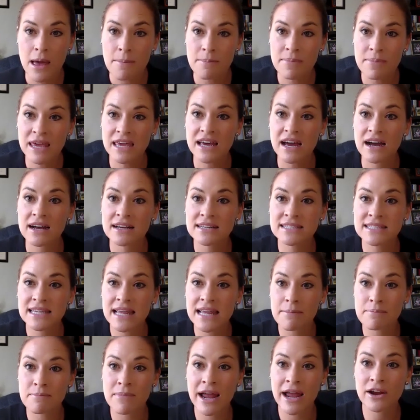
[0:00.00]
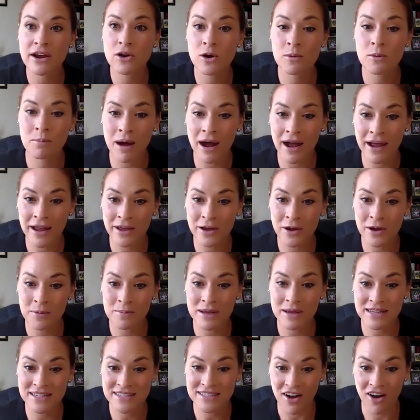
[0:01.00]
because that
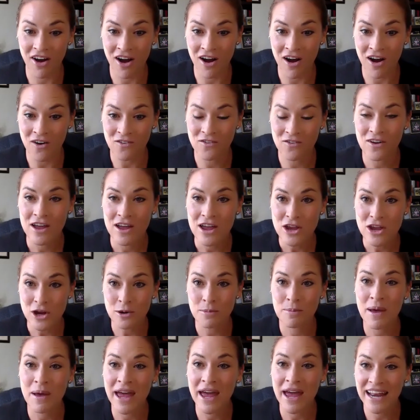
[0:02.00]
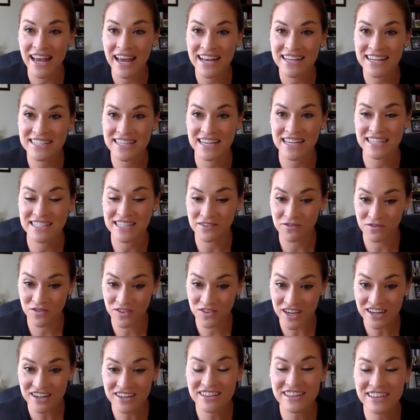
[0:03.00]
microbiome is off. Your pet has
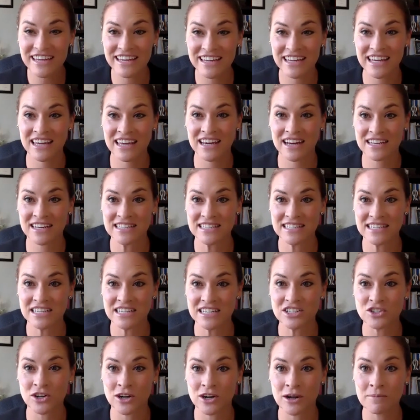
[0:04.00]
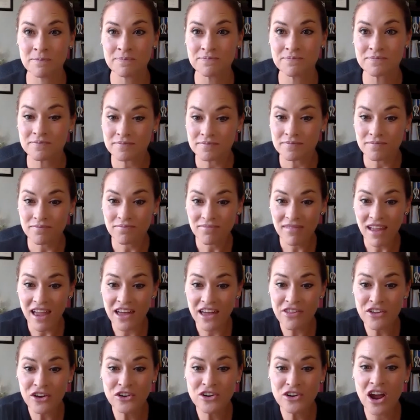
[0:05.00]
severe leaky gut syndrome,
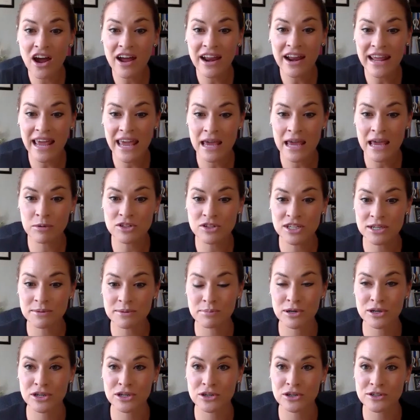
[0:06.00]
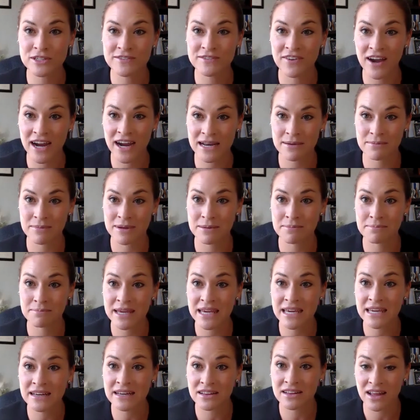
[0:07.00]
and they're not able to produce vitamin
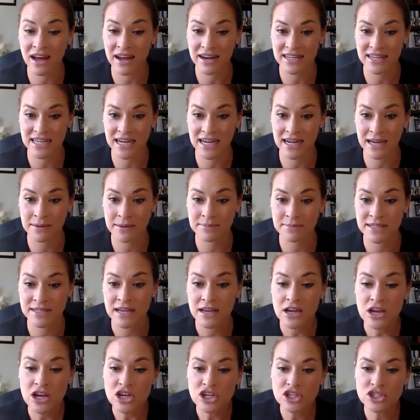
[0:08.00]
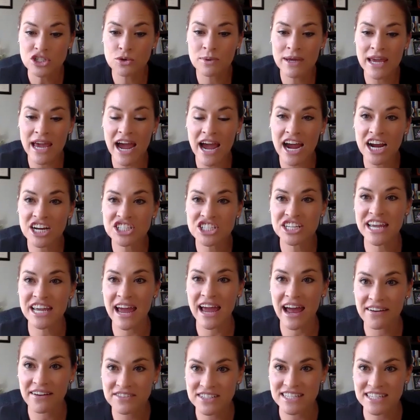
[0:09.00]
B a lot of times. So we actually
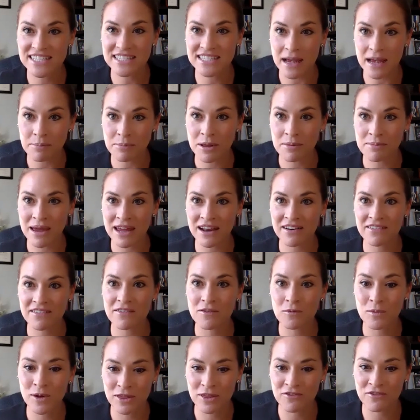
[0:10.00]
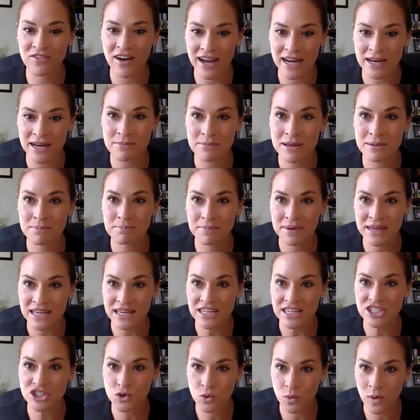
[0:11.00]
have to supplement with vitamin
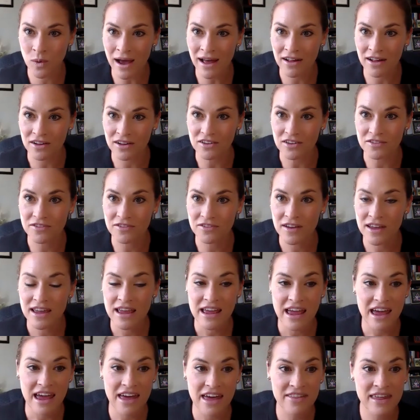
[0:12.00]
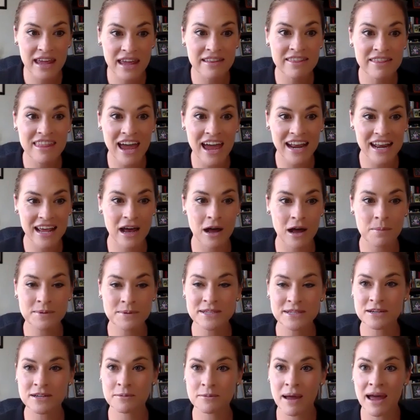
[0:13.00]
B12, and then that helps
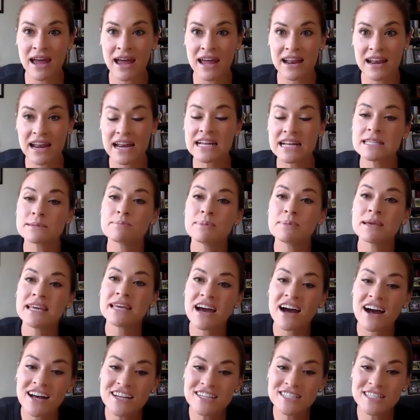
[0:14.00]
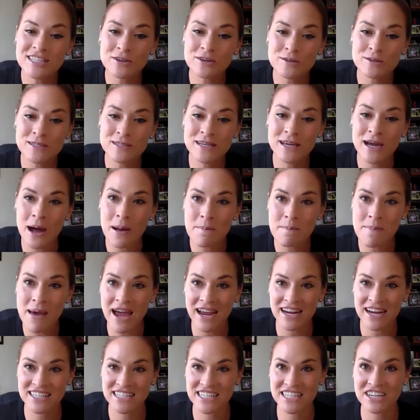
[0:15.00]
their pet. And it's because those gut
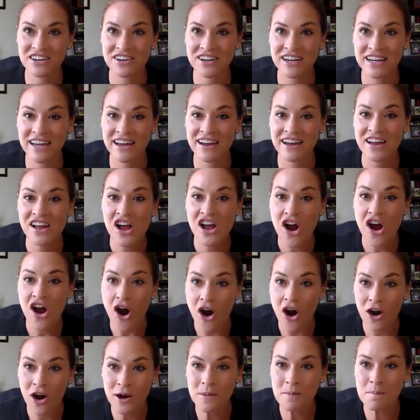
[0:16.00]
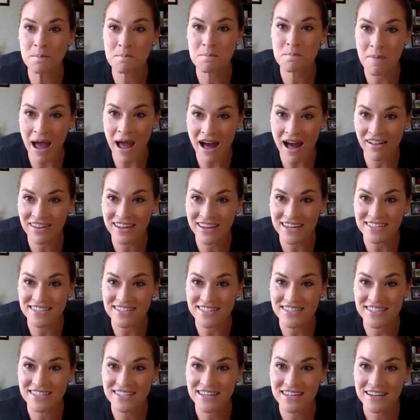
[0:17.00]
bacteria aren't
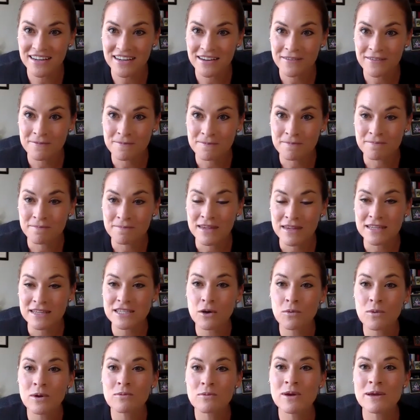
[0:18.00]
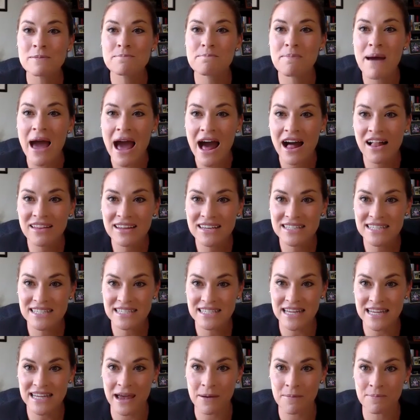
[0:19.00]
balanced. So when we balance
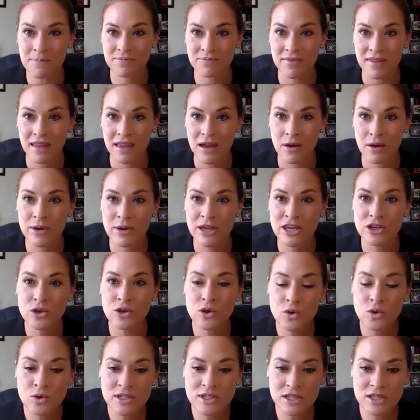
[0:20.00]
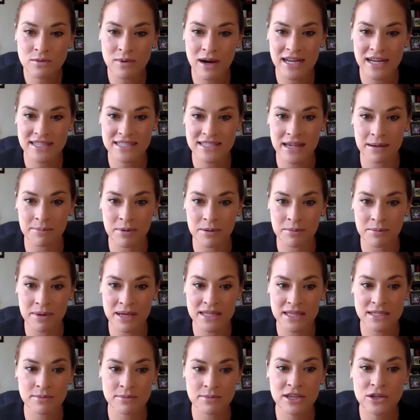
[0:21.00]
them and we use the right
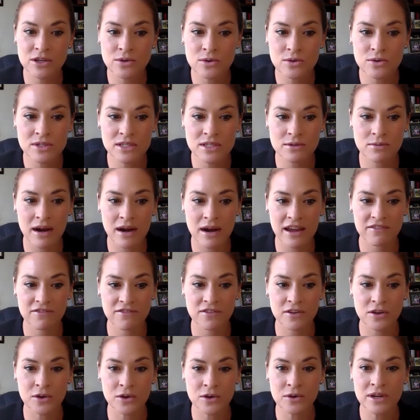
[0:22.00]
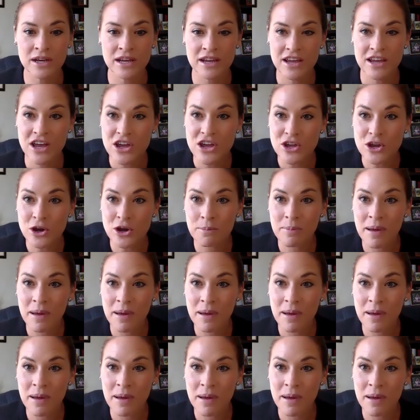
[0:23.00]
supplements and we use the right food, your